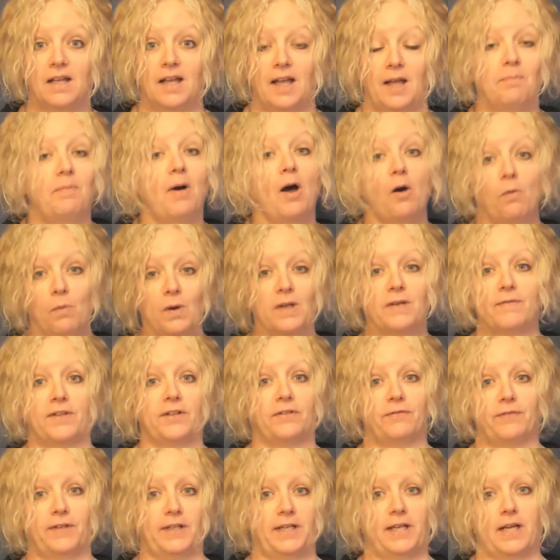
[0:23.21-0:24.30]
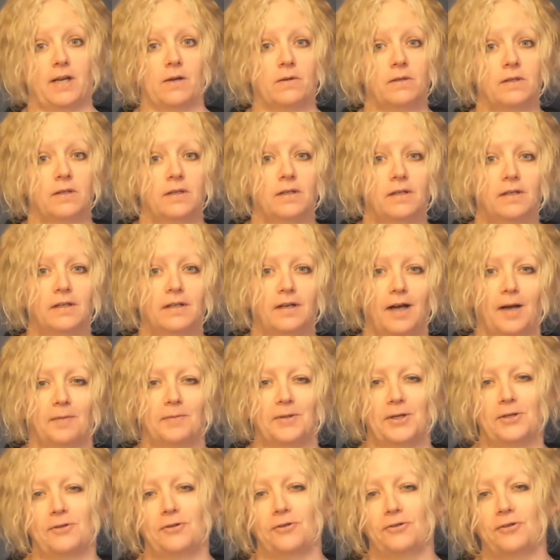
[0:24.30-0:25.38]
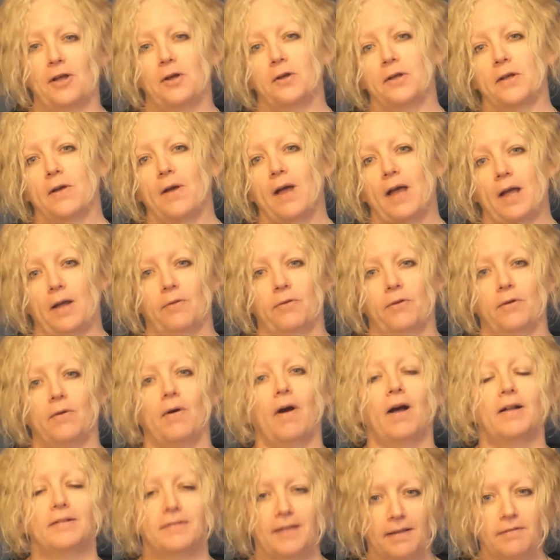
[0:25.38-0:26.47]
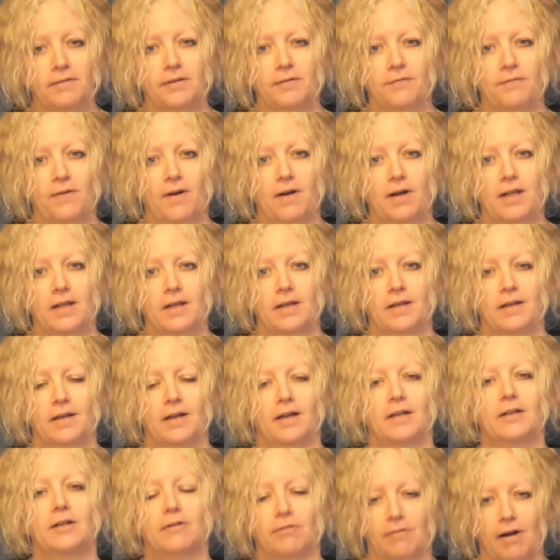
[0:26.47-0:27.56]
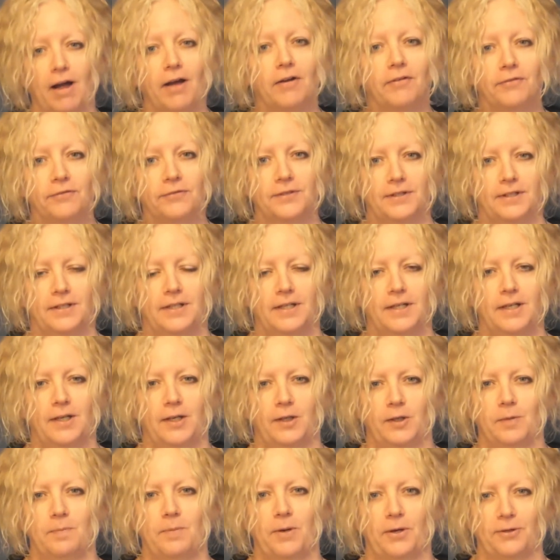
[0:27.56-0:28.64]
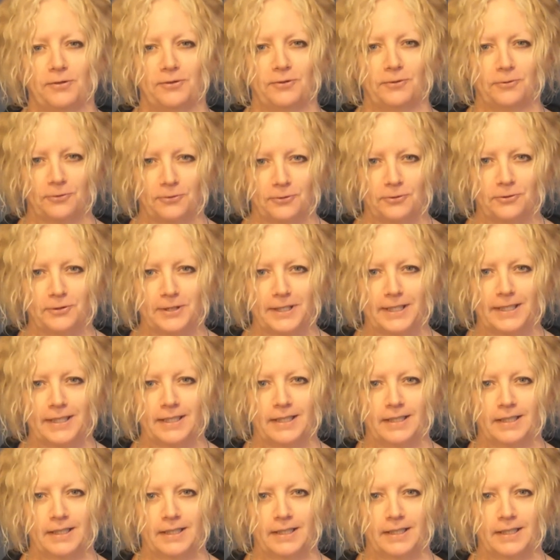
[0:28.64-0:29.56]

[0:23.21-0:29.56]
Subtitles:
In part 1 of this video, I'm going to show you how to identify and craft your personal story,